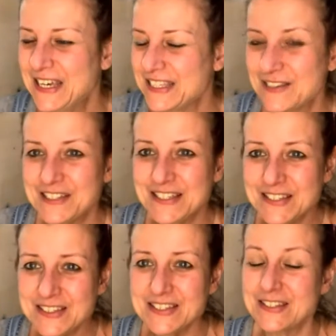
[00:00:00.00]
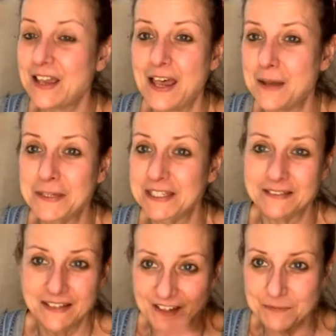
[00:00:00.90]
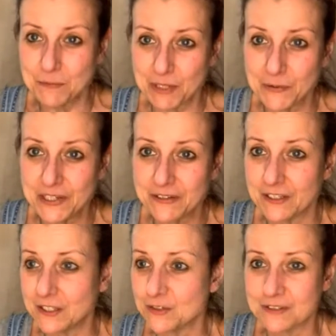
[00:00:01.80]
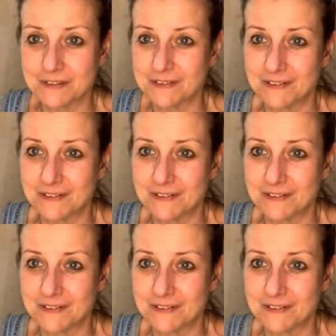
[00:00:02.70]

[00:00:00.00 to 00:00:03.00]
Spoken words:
So this is, I mean, I've been blowing out the news